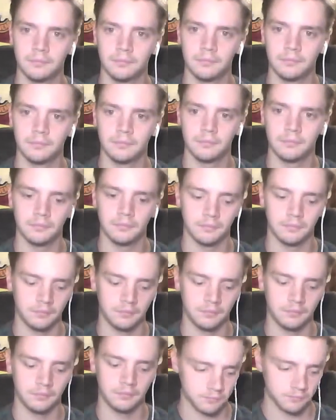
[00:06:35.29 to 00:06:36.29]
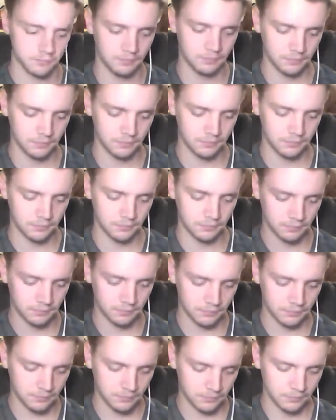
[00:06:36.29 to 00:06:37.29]

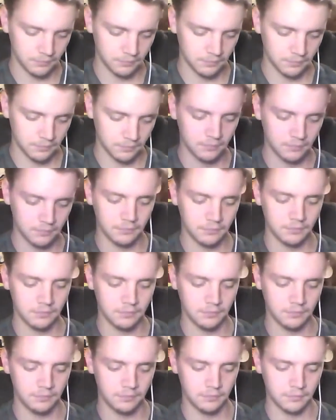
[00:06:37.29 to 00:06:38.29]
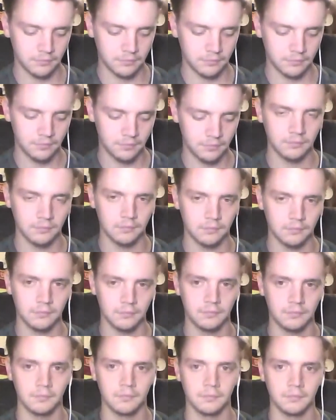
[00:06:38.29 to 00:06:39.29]

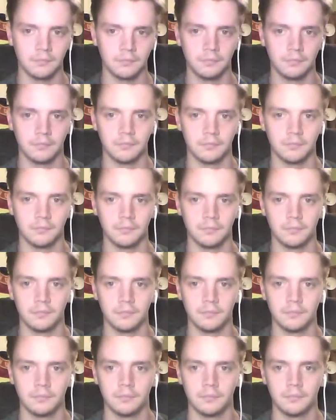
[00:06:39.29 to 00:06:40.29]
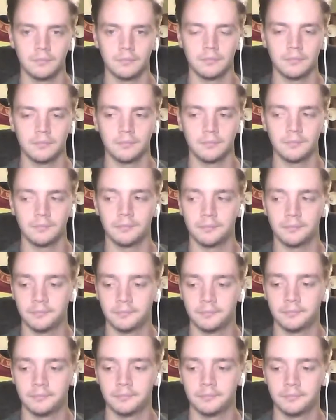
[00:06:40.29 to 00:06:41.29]

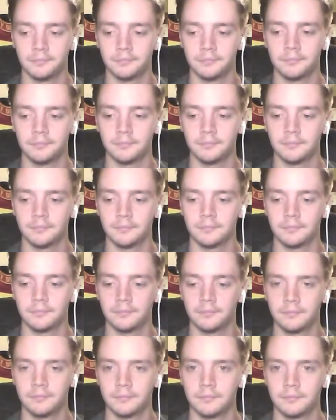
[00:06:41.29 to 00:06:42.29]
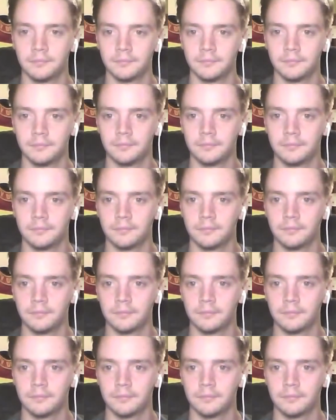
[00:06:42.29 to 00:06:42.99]
[no speech]